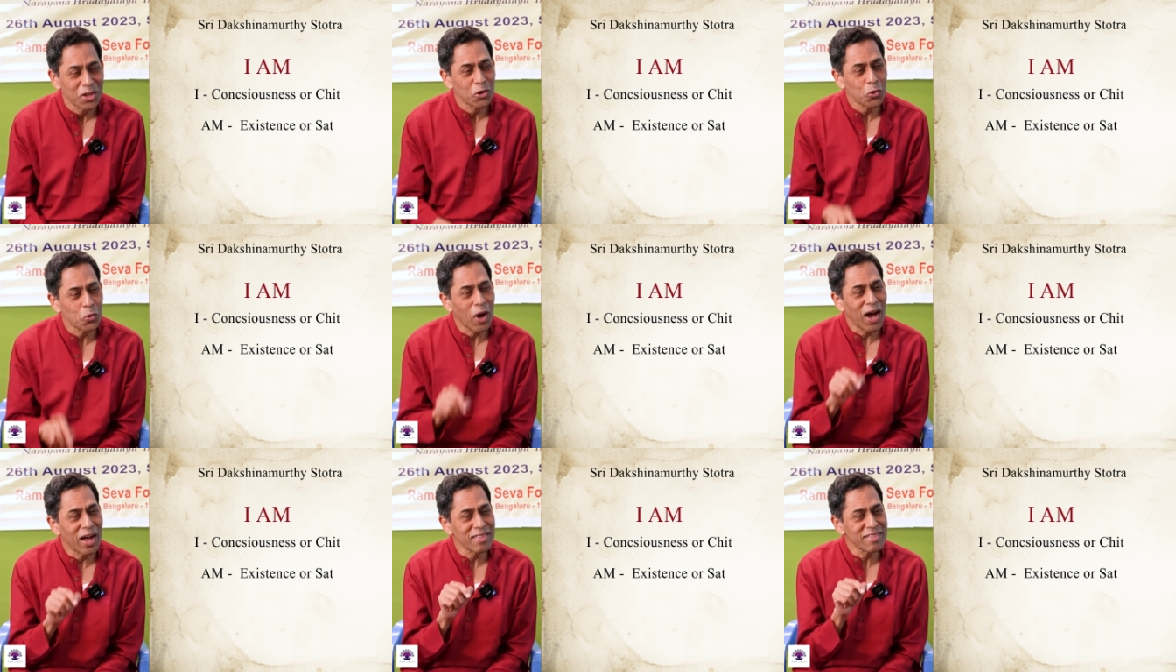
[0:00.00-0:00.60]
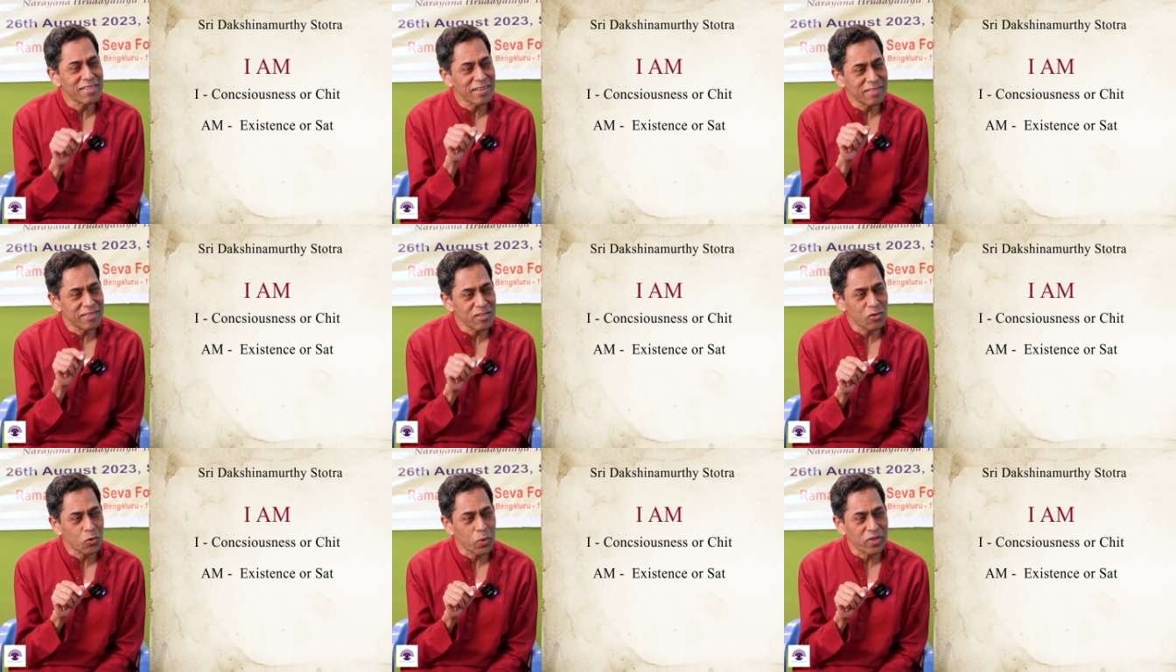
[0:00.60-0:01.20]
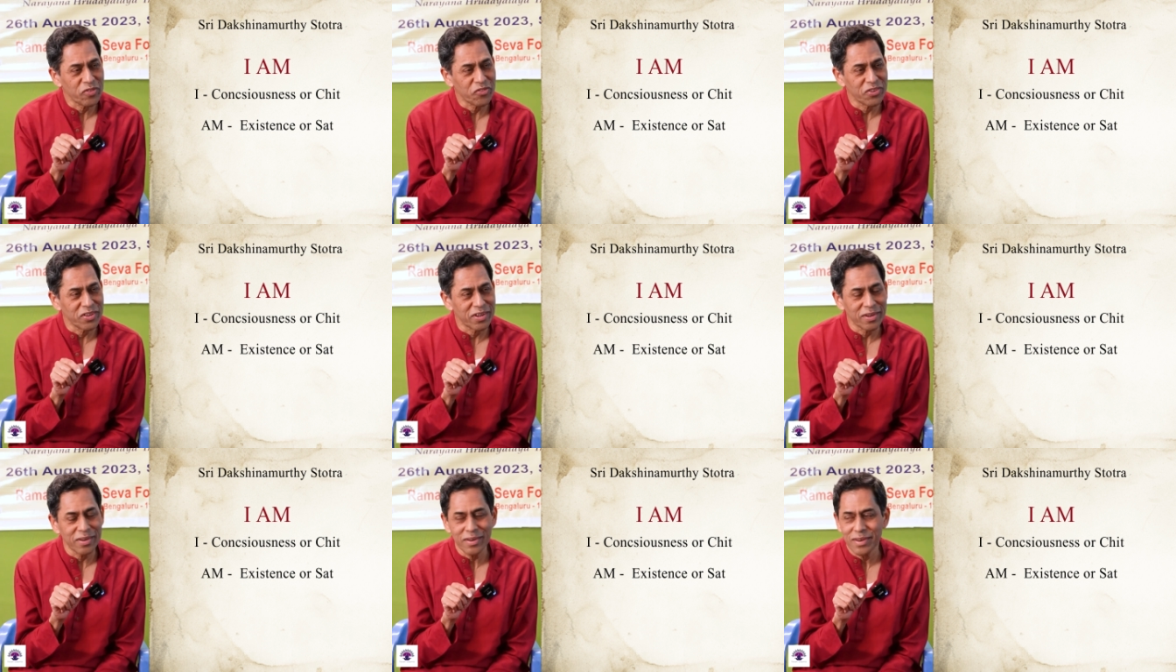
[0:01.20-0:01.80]
To answer this
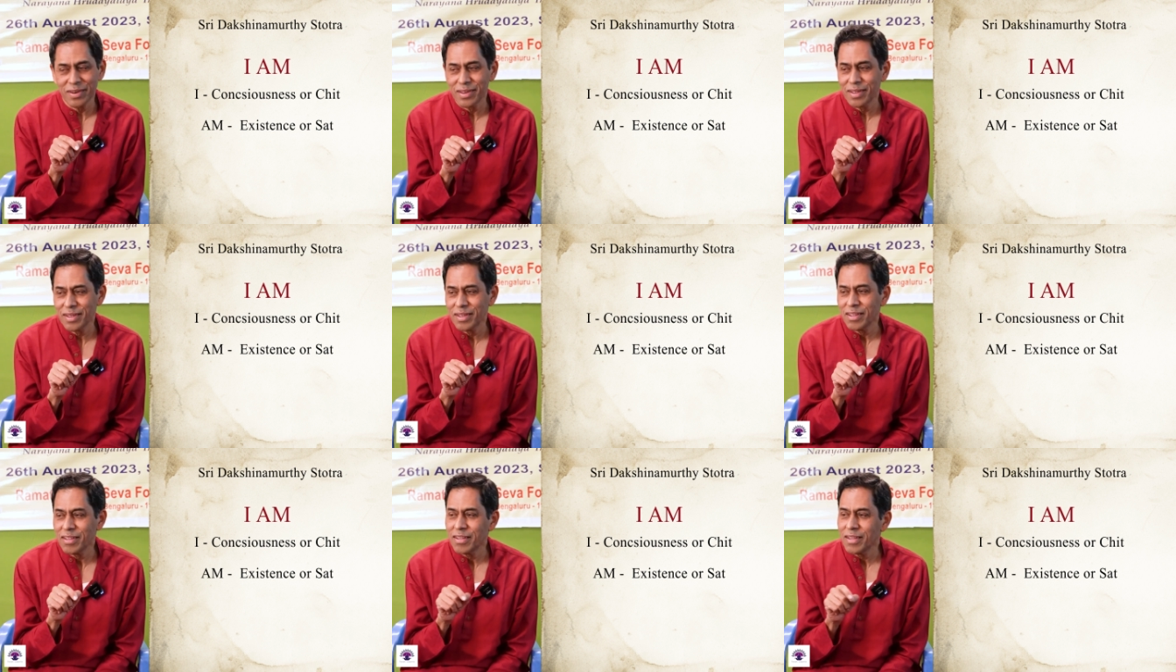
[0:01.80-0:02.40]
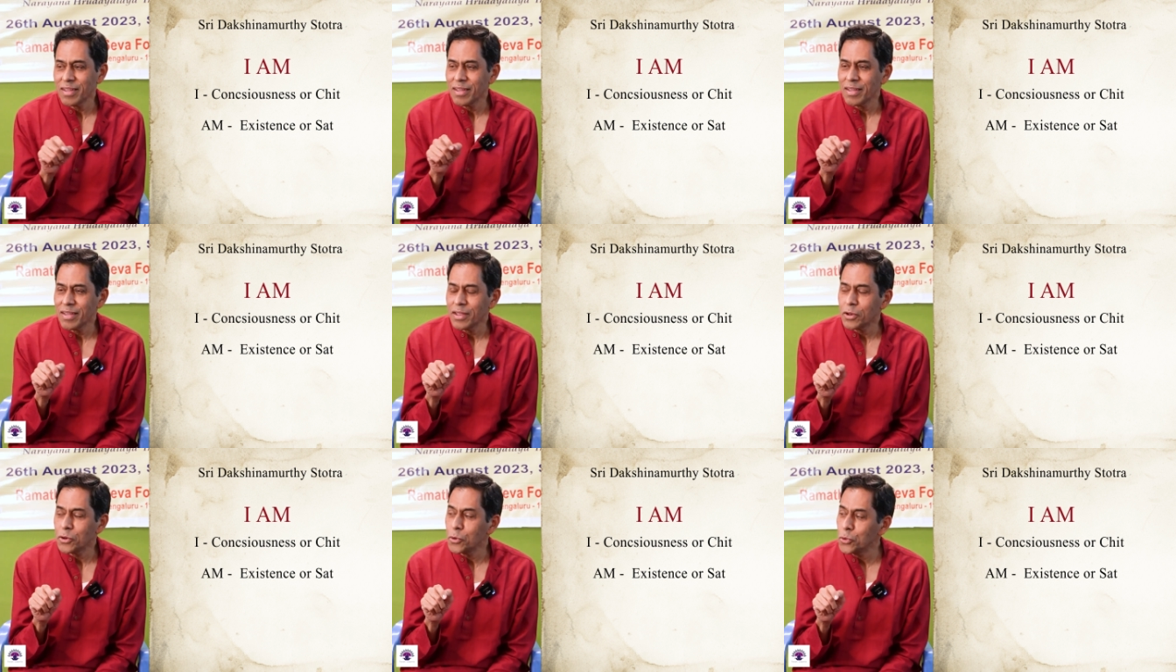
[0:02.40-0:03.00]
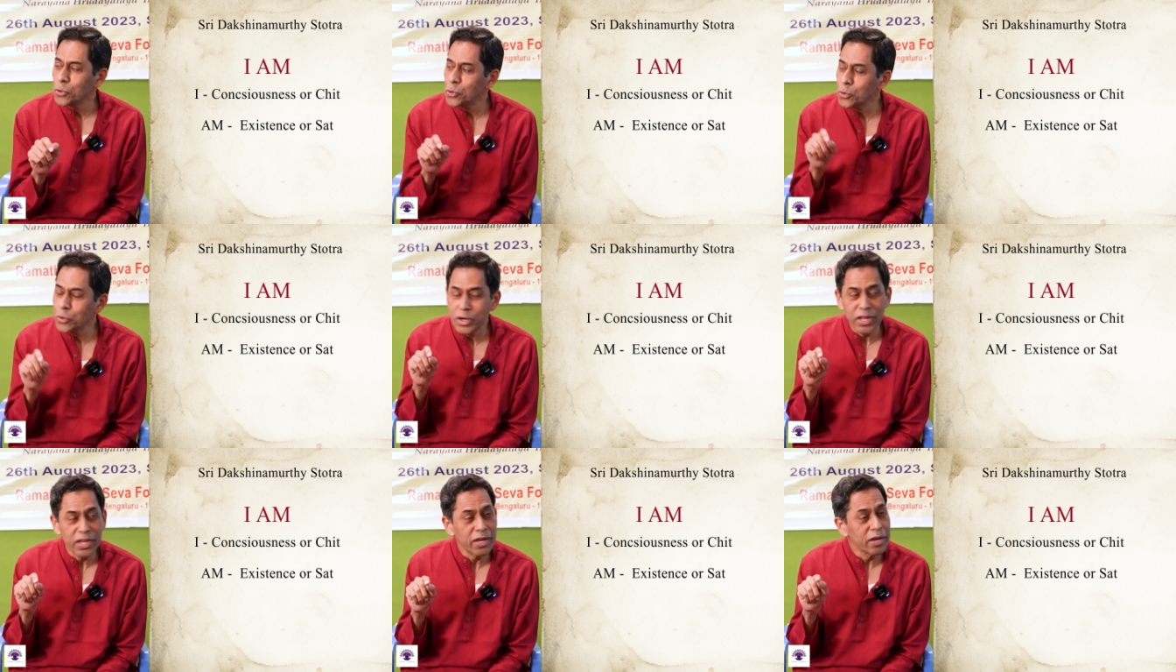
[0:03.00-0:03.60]
question, do you
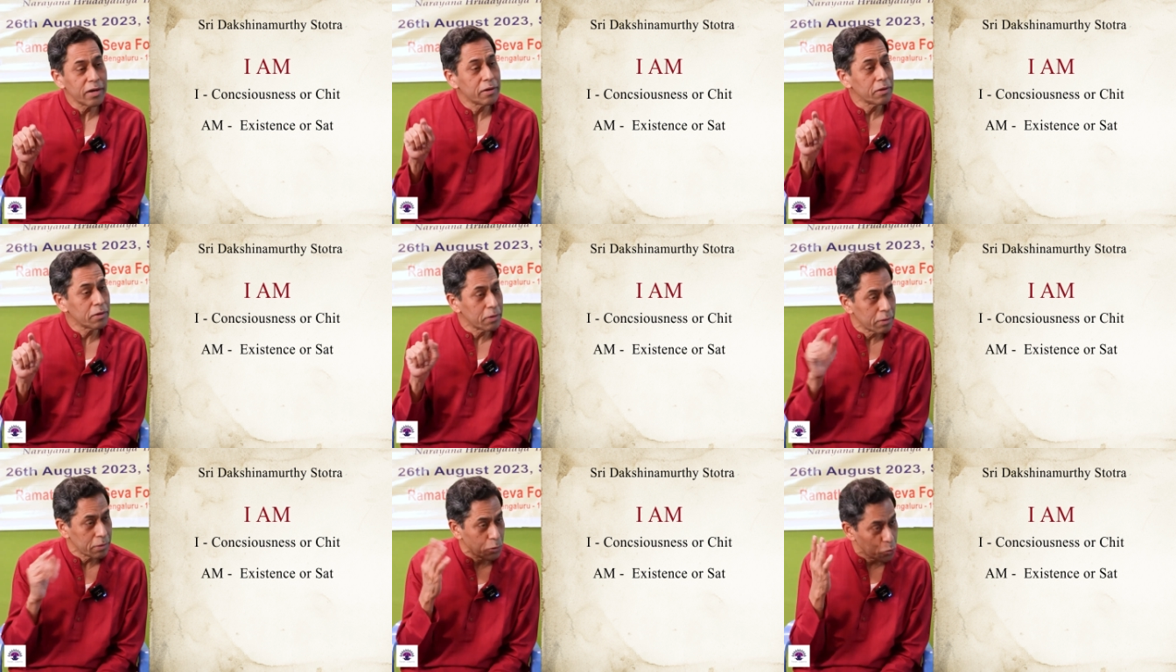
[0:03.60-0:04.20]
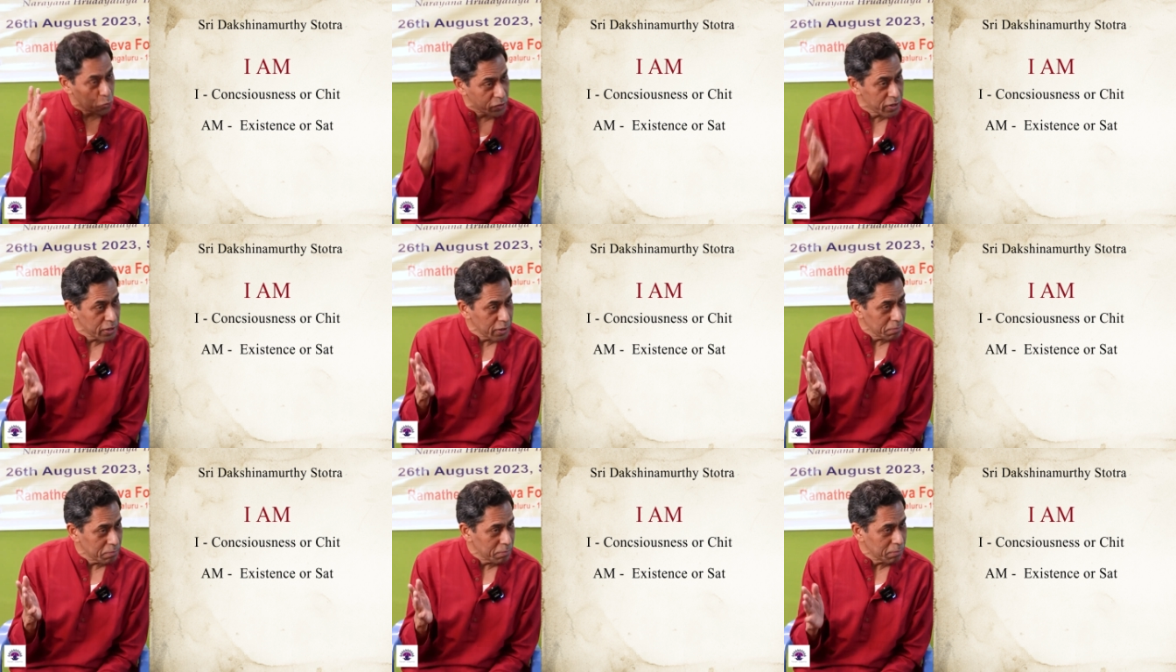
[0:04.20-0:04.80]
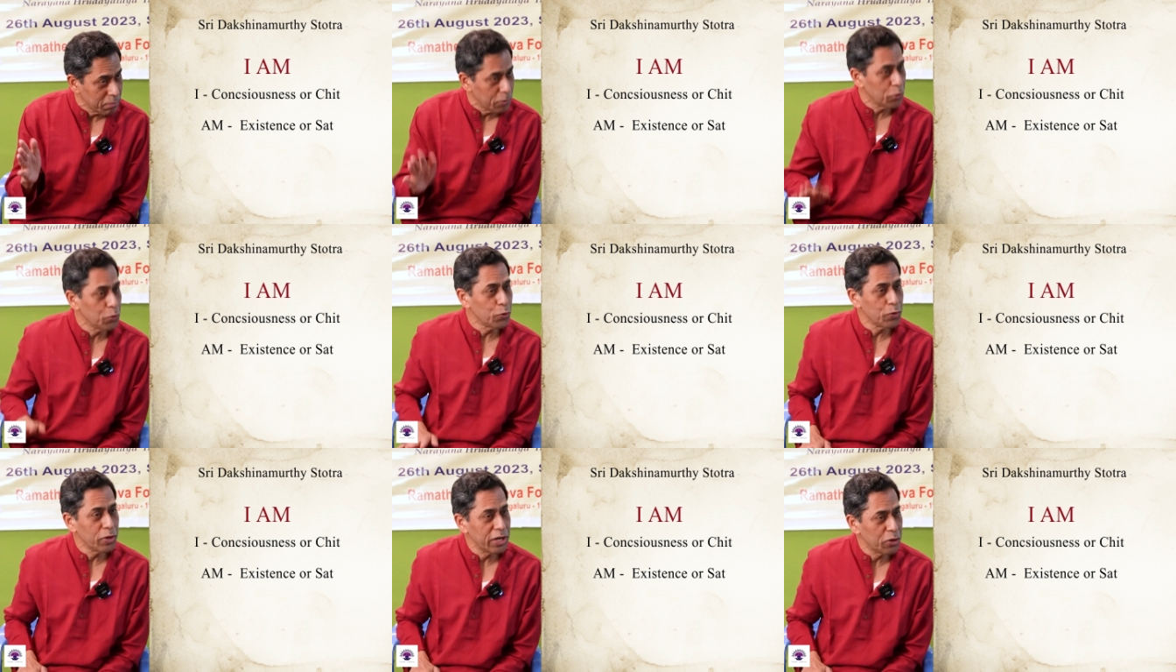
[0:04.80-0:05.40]
need to see? Do
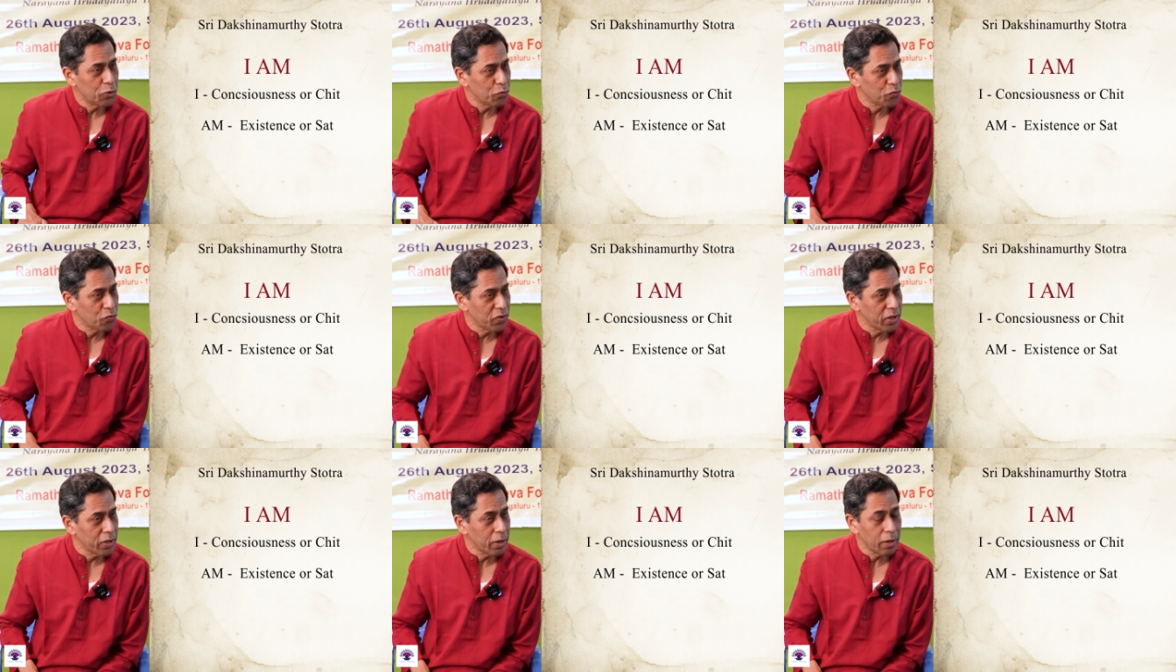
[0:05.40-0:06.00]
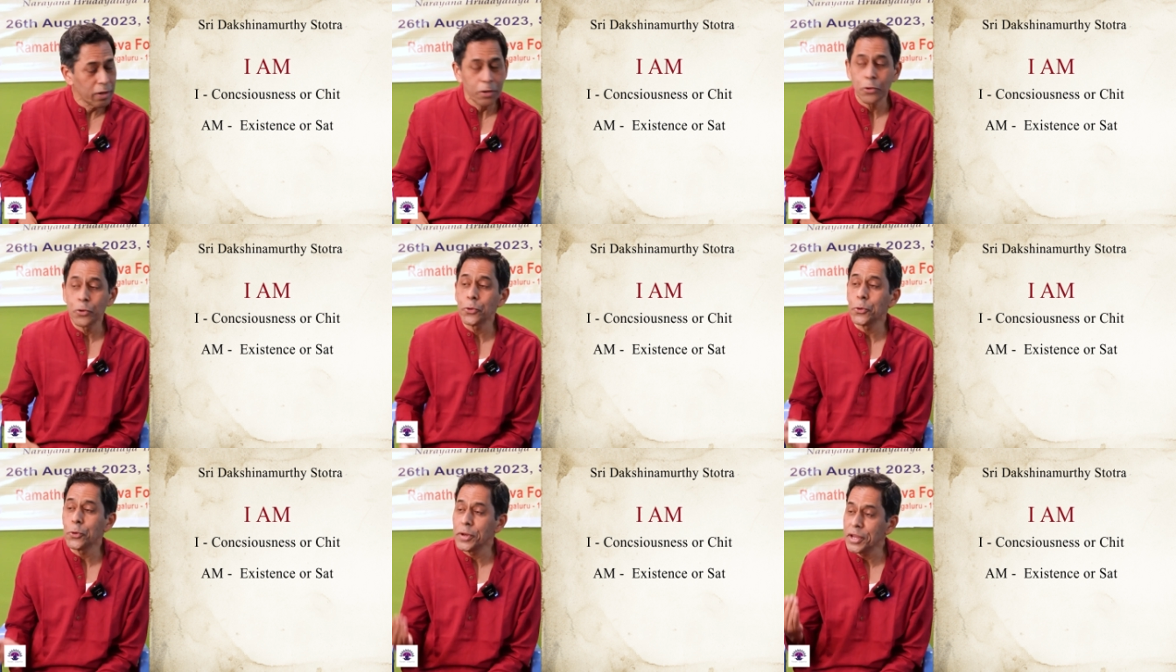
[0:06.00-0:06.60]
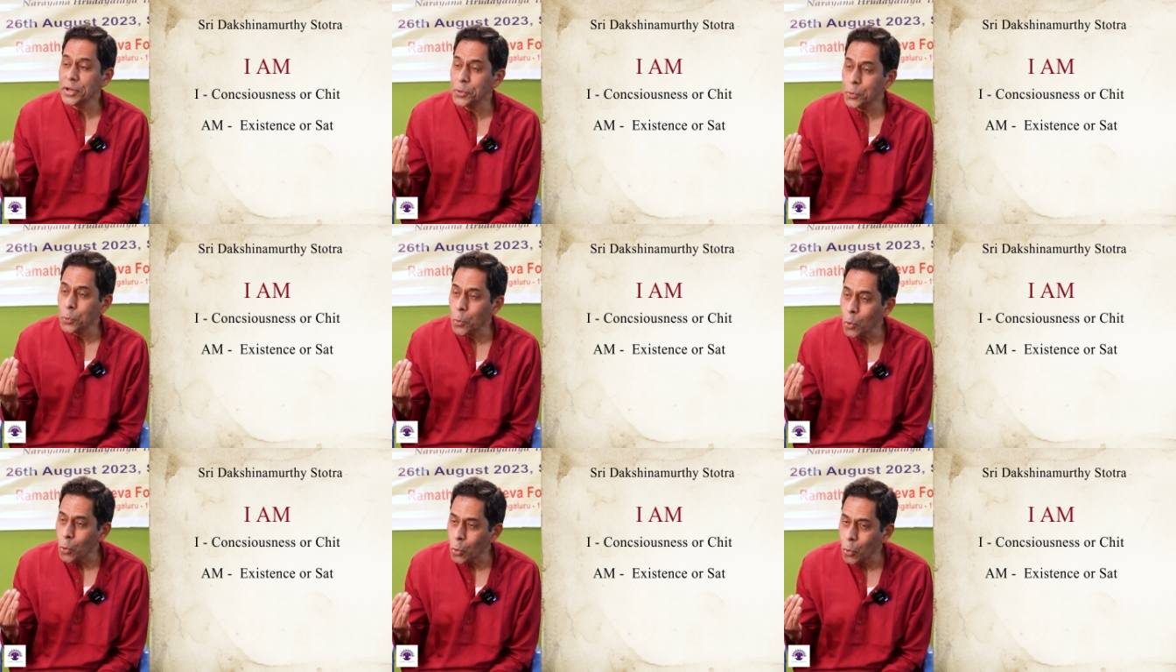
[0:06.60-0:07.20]
you need to feel? Do you need to
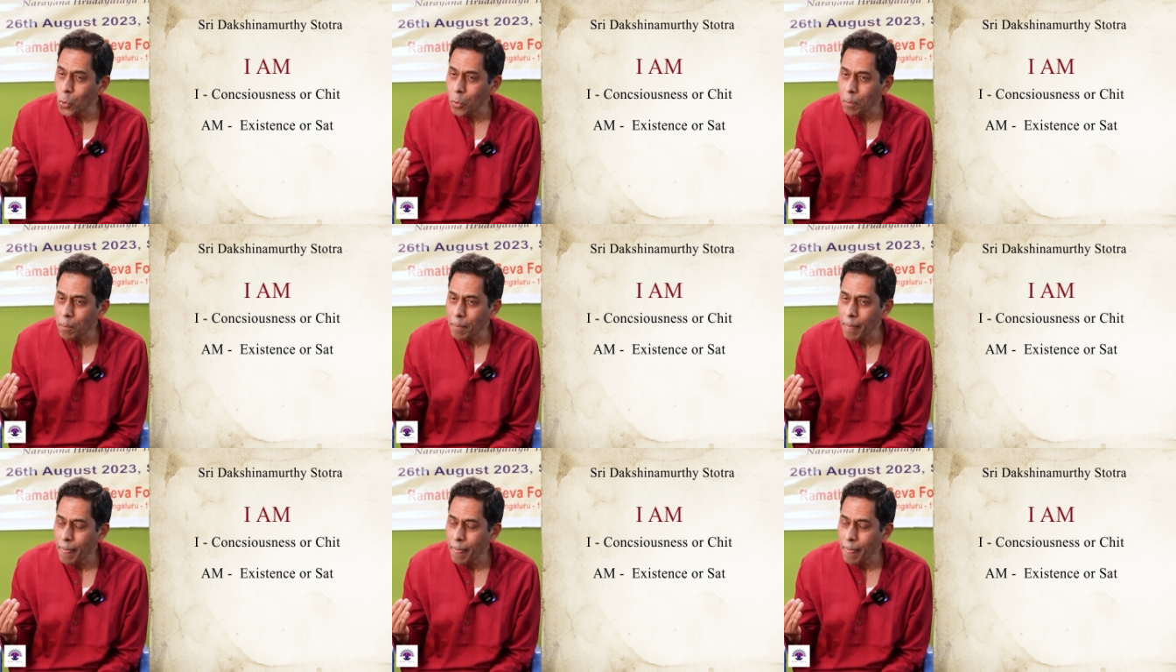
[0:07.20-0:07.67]
know?